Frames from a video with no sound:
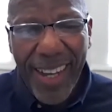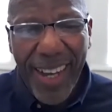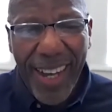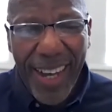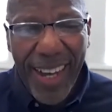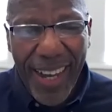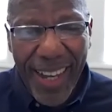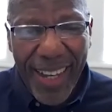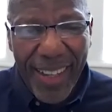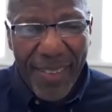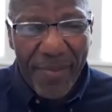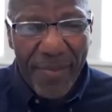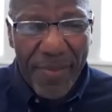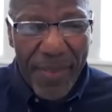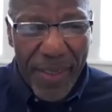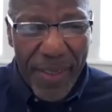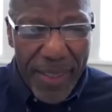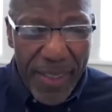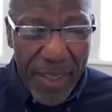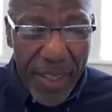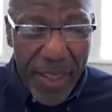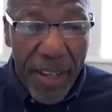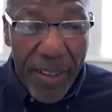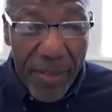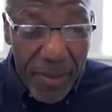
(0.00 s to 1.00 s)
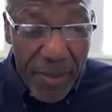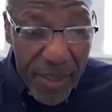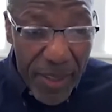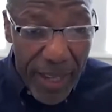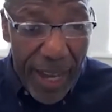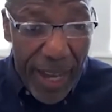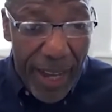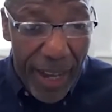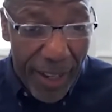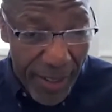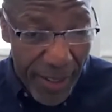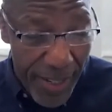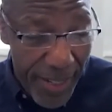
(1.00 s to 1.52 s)
Um, you know,
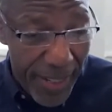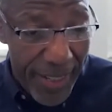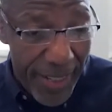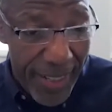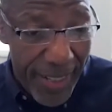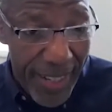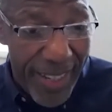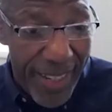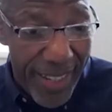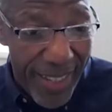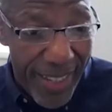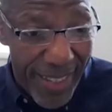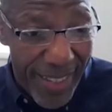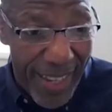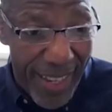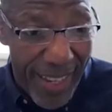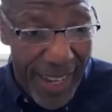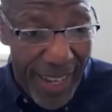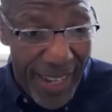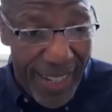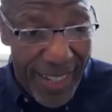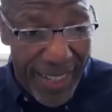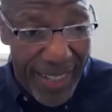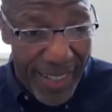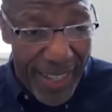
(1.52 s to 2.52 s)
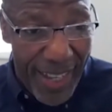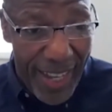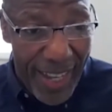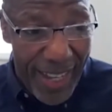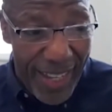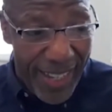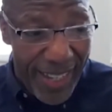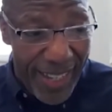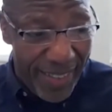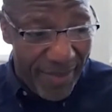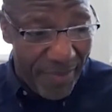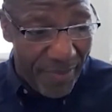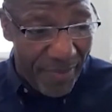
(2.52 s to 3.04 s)
Austin is a,
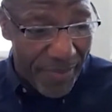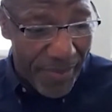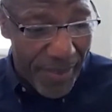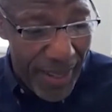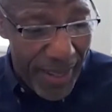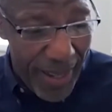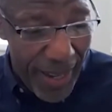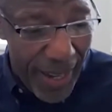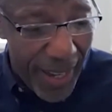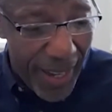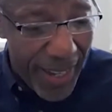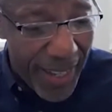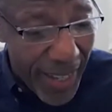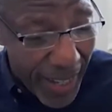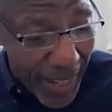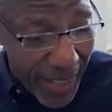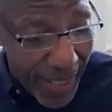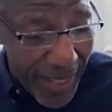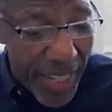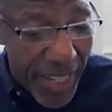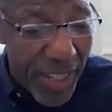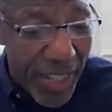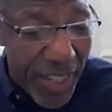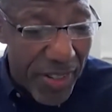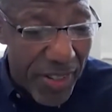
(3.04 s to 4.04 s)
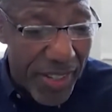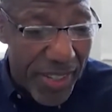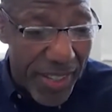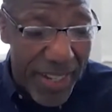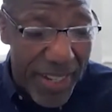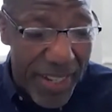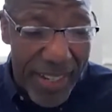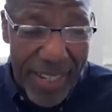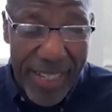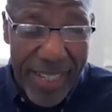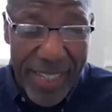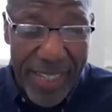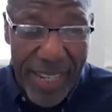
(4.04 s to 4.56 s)
a uh, an
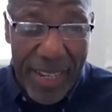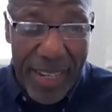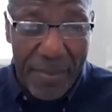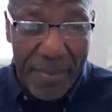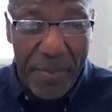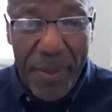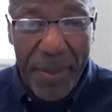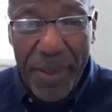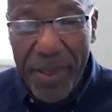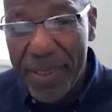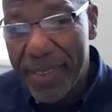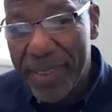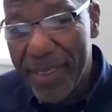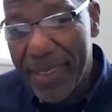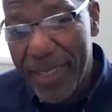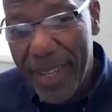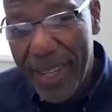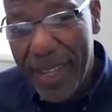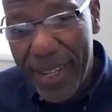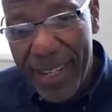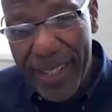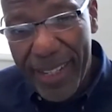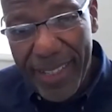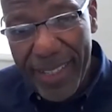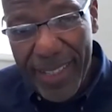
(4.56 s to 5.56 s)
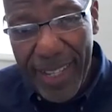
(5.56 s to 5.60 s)
interesting example uh,